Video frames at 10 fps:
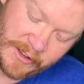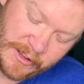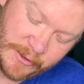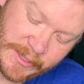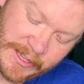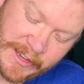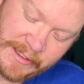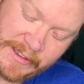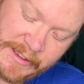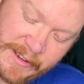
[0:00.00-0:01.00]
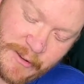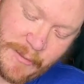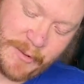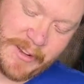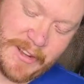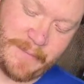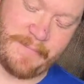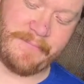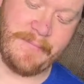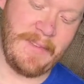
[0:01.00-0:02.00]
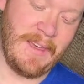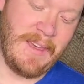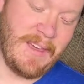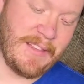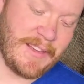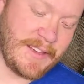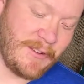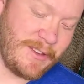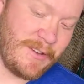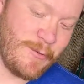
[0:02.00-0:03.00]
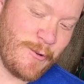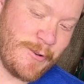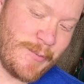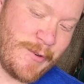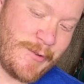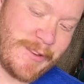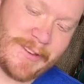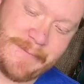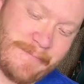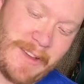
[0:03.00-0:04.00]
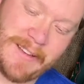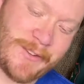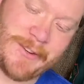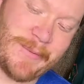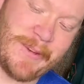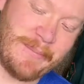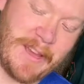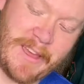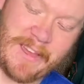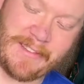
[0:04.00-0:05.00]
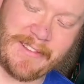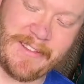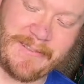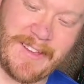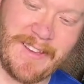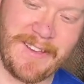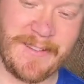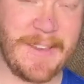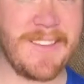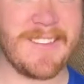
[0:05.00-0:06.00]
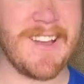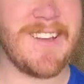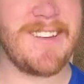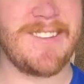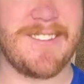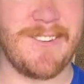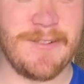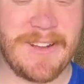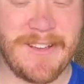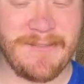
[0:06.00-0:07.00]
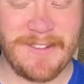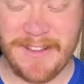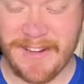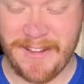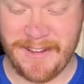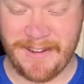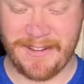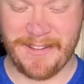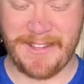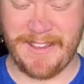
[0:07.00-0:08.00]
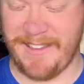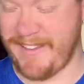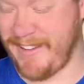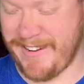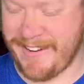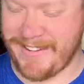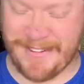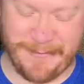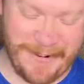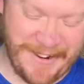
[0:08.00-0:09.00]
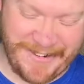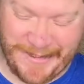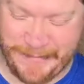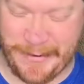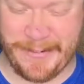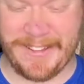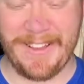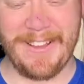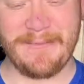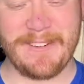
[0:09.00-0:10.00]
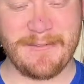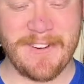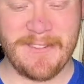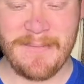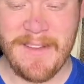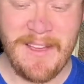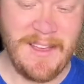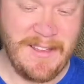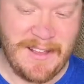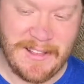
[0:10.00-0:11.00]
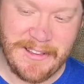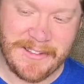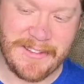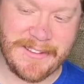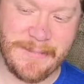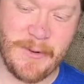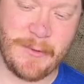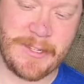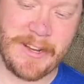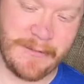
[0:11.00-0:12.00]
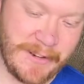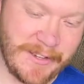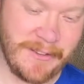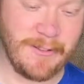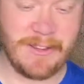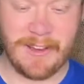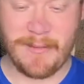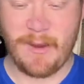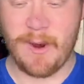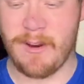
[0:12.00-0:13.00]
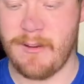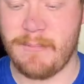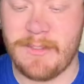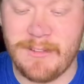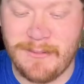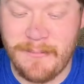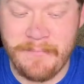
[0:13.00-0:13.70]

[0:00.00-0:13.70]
loose like this, crumpled up. And that's how he wore his boots. And that should have been my hint that, maybe this guy doesn't know what I really need because he doesn't wear his boots like I'm going to wear them. I lace these up almost every single time I wear them. So